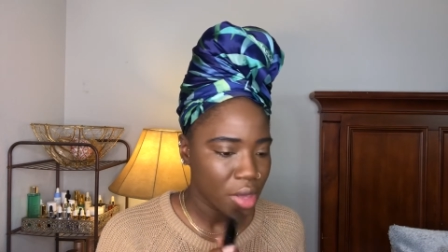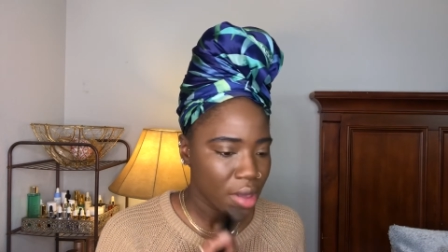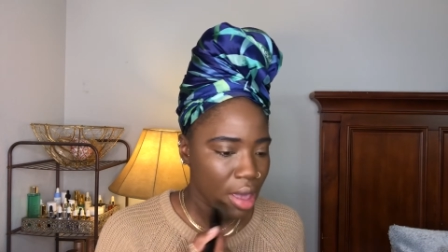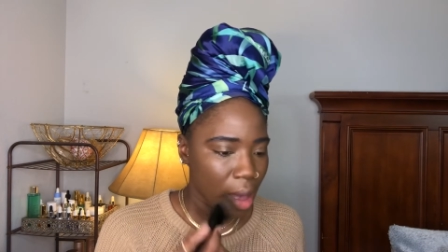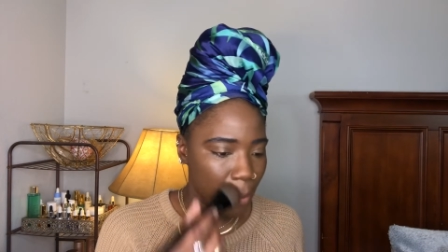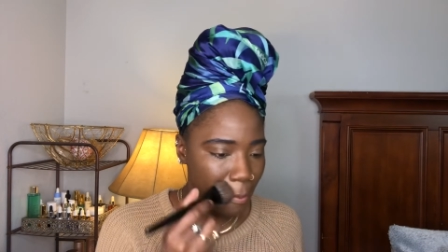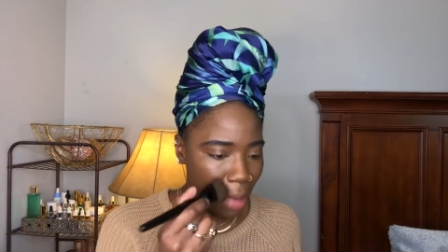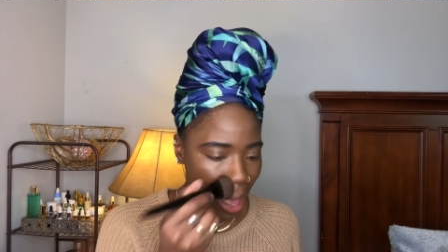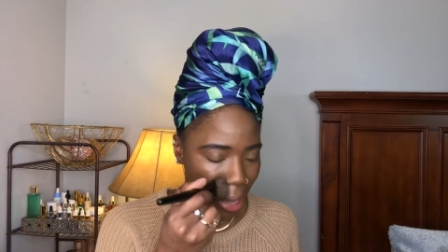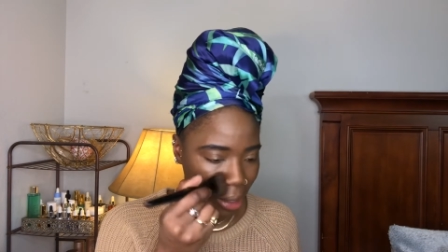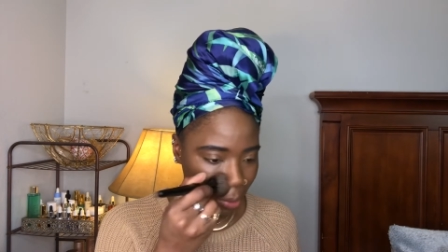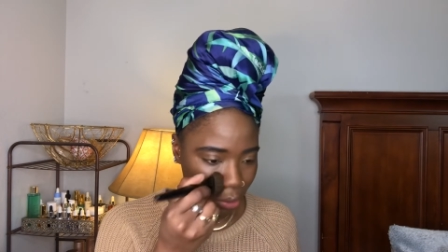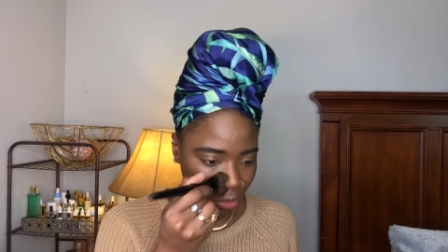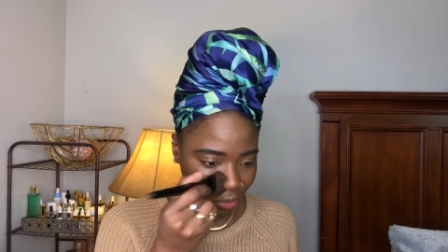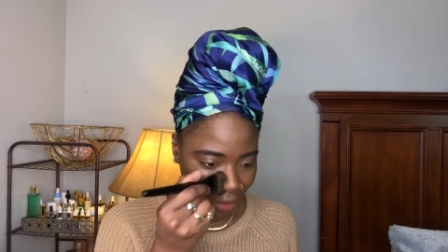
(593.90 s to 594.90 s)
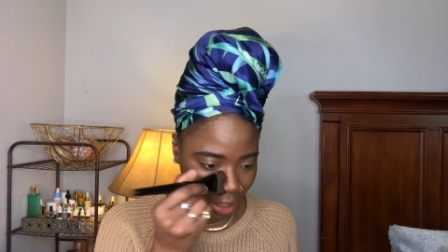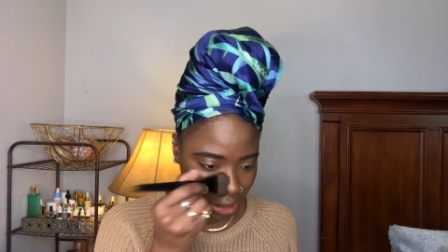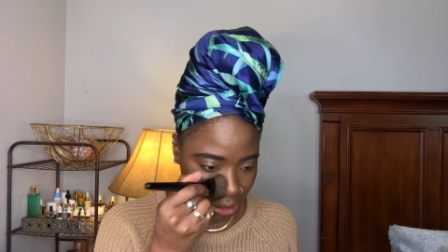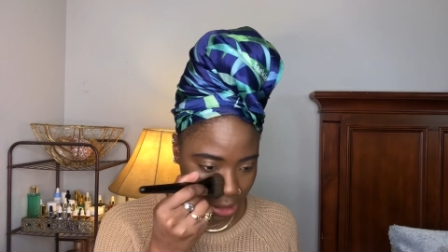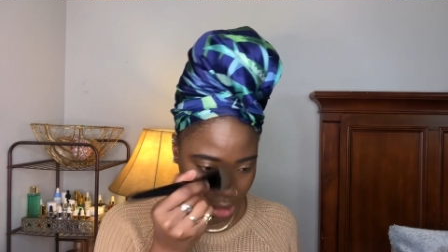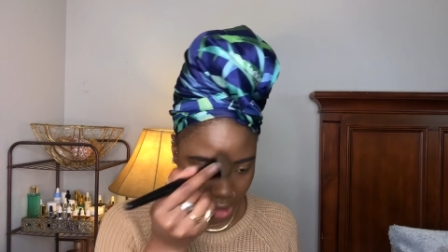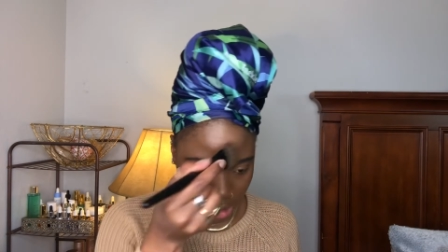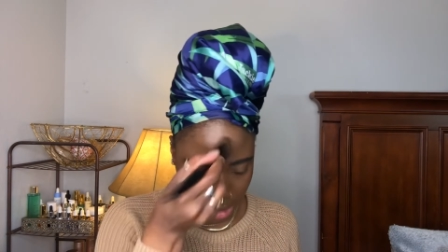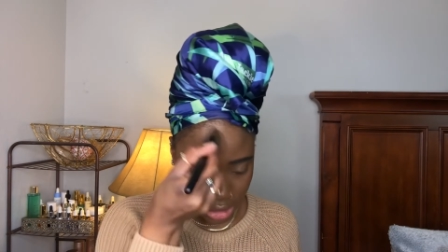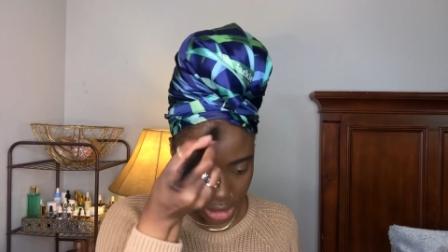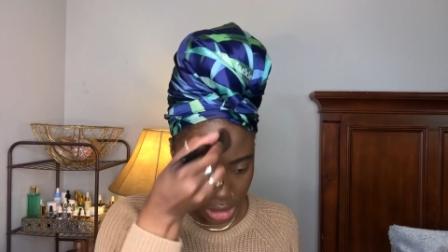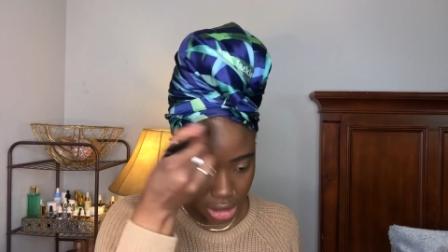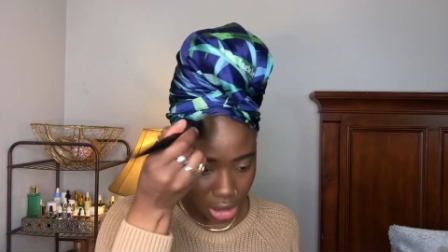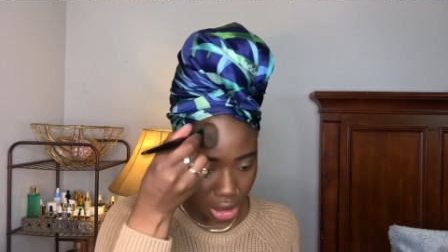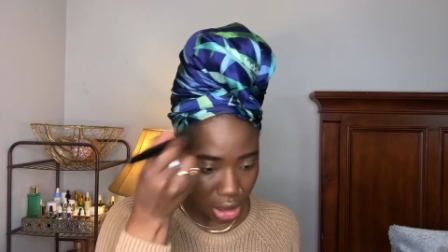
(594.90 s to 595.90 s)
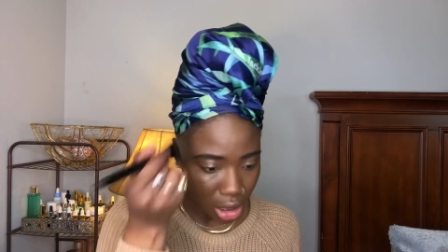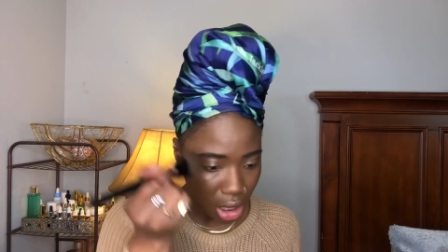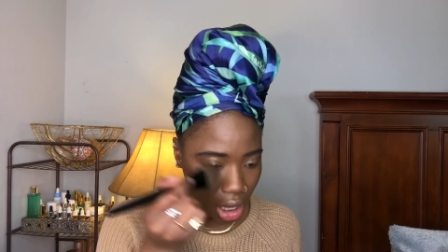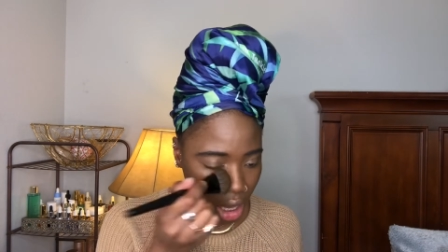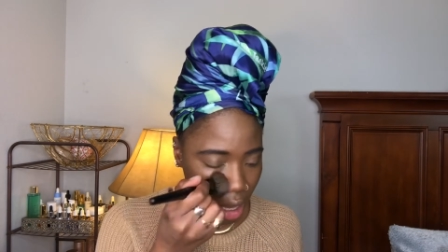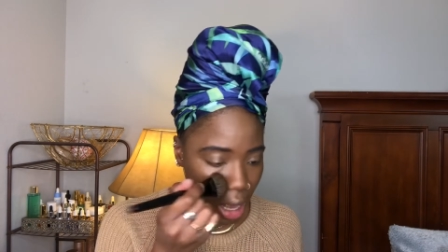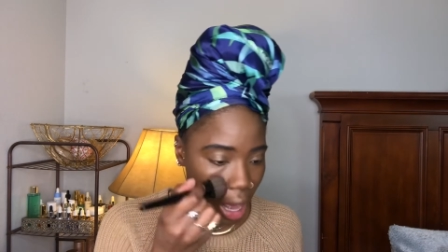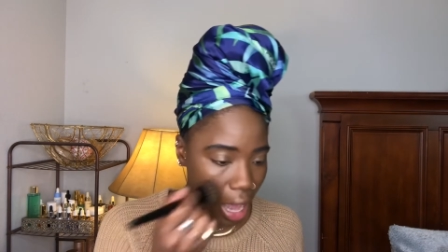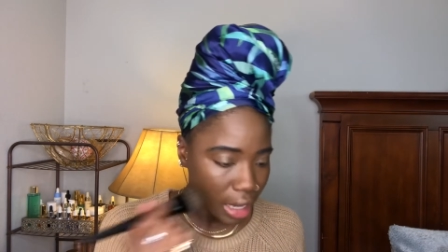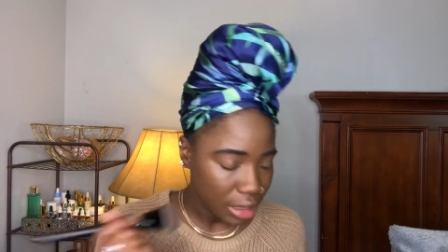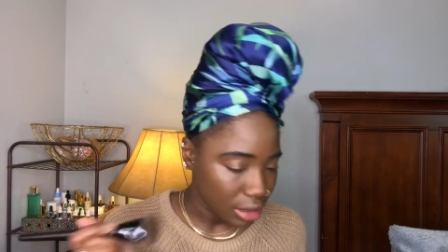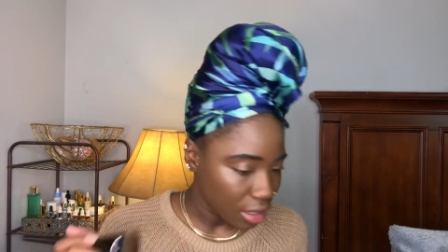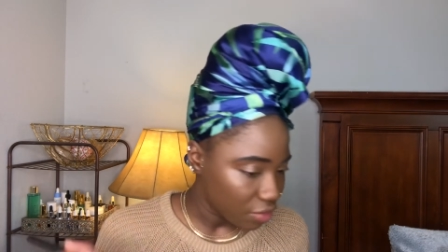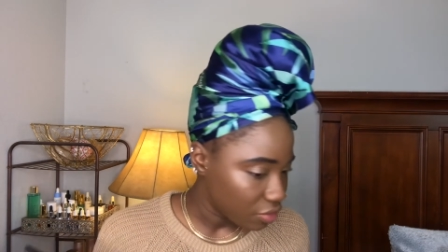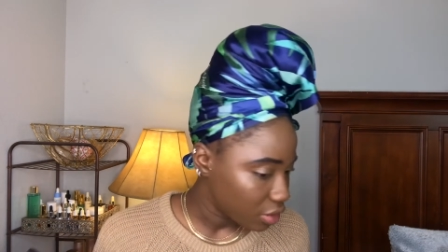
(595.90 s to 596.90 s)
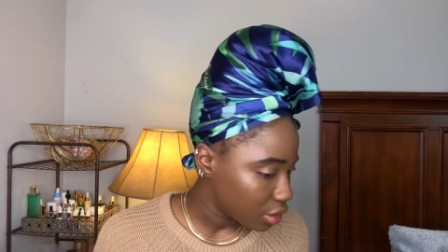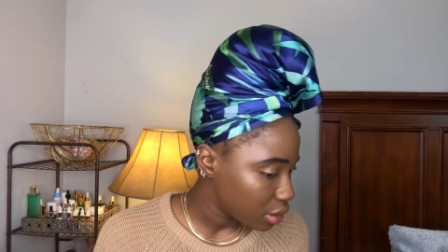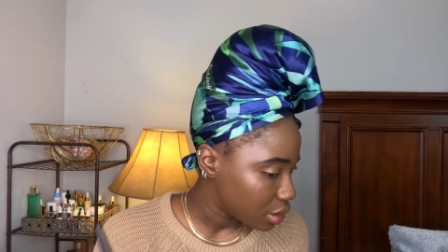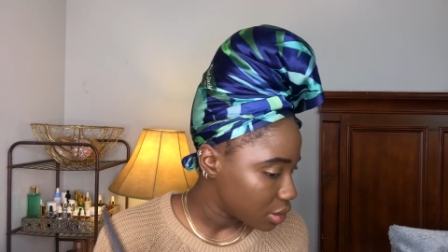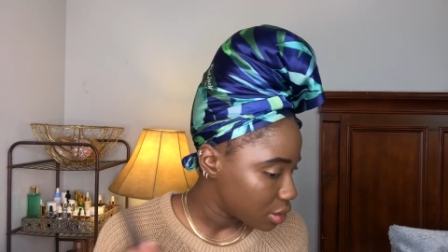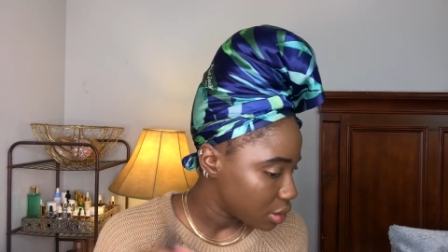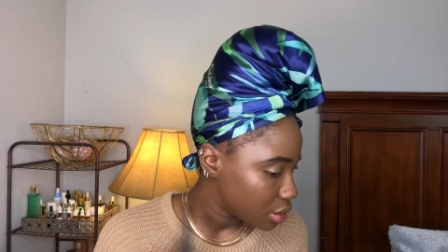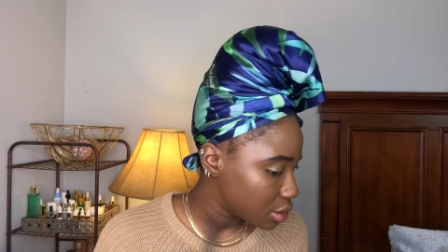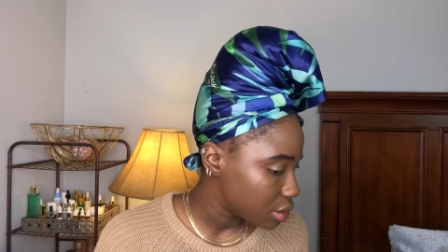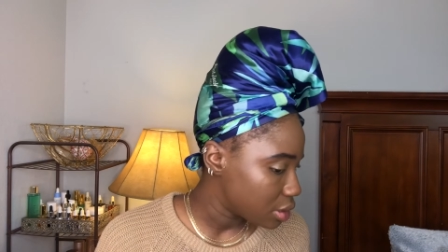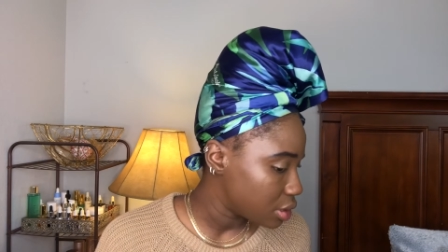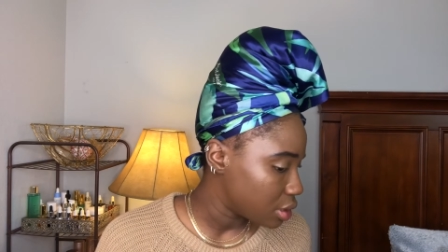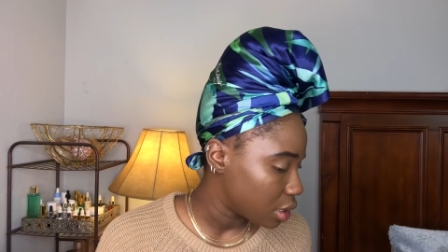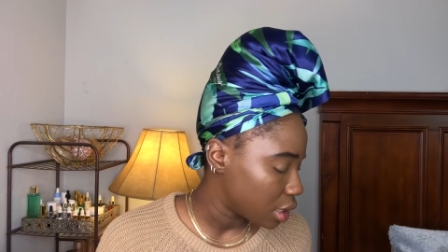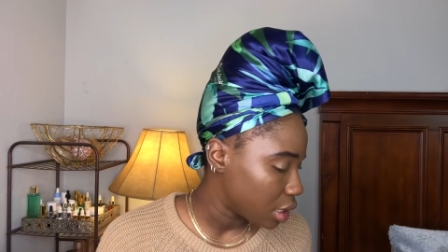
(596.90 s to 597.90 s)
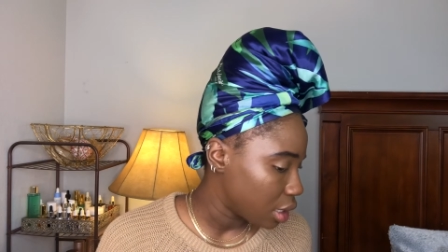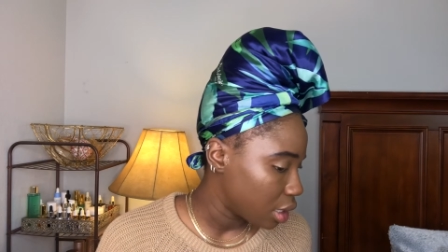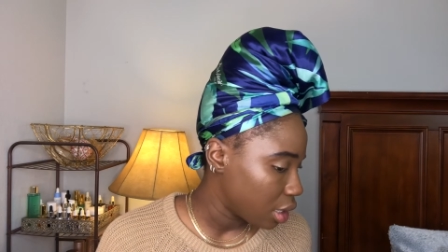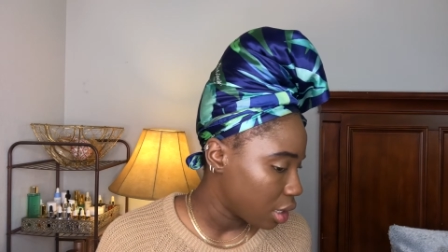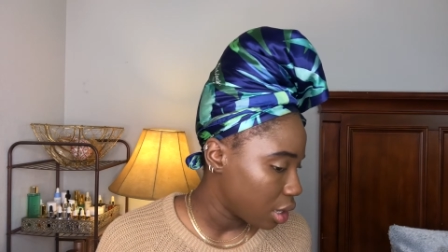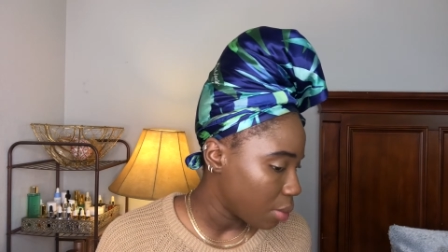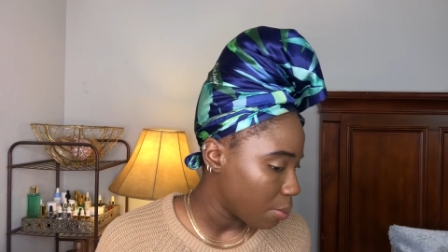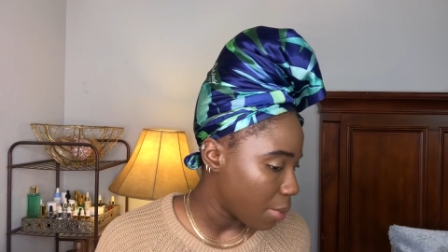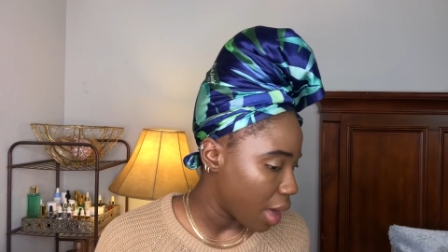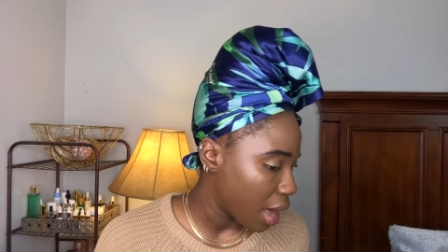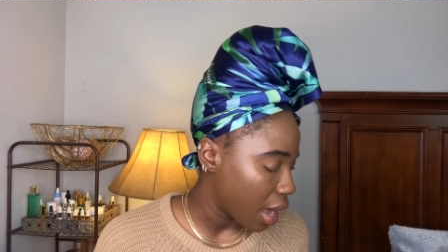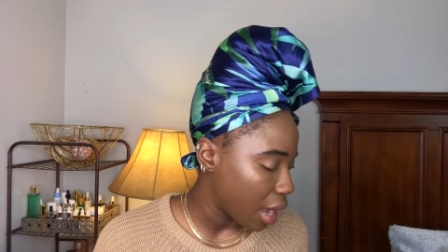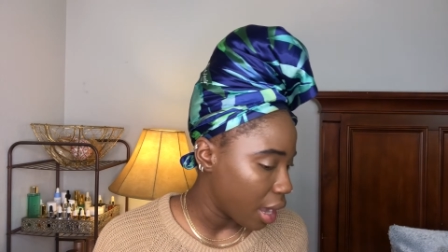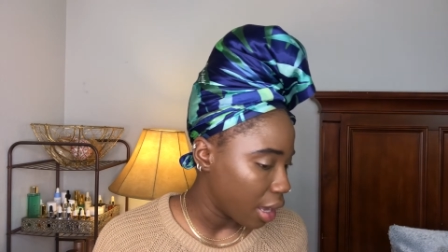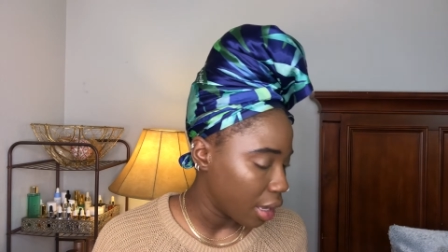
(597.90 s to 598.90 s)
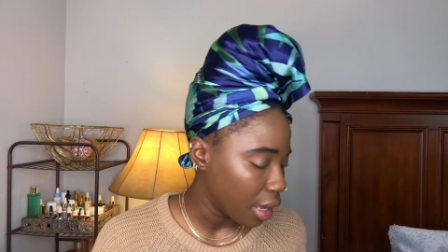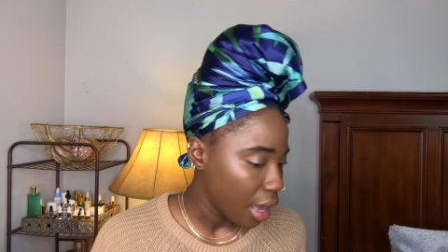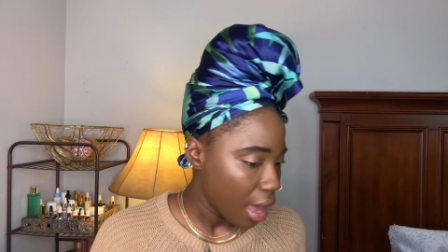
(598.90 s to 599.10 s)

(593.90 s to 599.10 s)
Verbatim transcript: my imperfections. I could definitely still see my